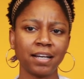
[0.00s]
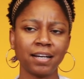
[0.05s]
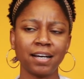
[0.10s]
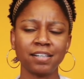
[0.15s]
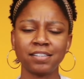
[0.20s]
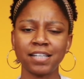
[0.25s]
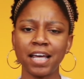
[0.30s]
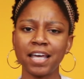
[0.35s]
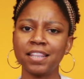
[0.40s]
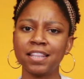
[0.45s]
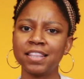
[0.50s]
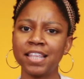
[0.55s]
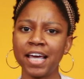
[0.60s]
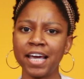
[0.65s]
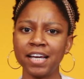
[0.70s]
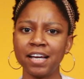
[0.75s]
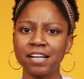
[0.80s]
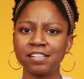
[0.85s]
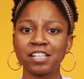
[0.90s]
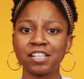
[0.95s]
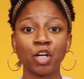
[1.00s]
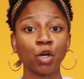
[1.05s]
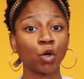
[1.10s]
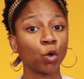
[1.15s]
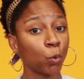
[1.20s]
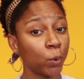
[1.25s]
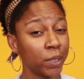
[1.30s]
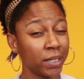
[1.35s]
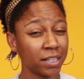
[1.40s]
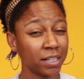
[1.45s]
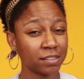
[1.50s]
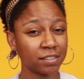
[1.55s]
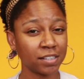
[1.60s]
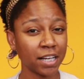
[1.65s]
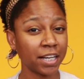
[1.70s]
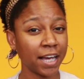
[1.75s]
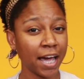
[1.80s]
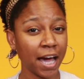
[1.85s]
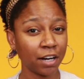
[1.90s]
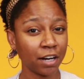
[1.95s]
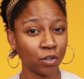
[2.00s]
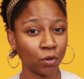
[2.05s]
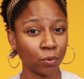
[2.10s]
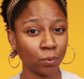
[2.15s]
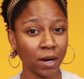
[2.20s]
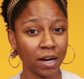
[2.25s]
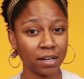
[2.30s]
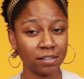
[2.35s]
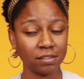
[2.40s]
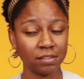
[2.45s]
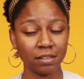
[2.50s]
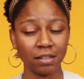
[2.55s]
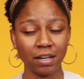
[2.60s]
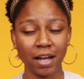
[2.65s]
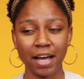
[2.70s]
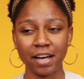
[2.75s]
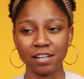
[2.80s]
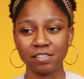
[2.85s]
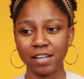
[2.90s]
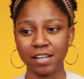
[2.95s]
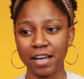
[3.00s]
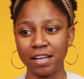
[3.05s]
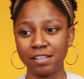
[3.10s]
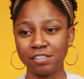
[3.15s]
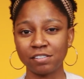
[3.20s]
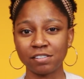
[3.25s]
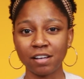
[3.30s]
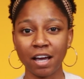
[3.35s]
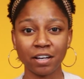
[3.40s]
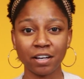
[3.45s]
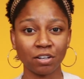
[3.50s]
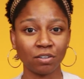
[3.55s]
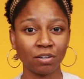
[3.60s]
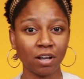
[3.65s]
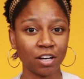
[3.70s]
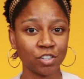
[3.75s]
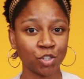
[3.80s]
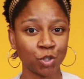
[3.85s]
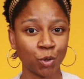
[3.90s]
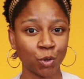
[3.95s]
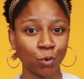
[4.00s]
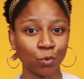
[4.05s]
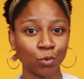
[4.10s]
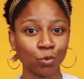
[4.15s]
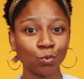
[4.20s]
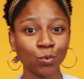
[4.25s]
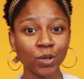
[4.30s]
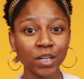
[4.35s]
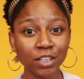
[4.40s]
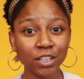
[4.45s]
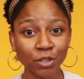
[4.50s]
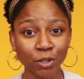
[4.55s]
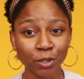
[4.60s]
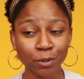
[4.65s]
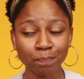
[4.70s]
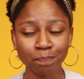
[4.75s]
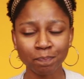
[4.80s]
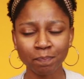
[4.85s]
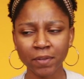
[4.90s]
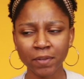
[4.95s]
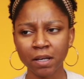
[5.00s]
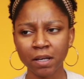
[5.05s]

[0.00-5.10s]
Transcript: and I say they as in critics, they categorized it as a psychological thriller.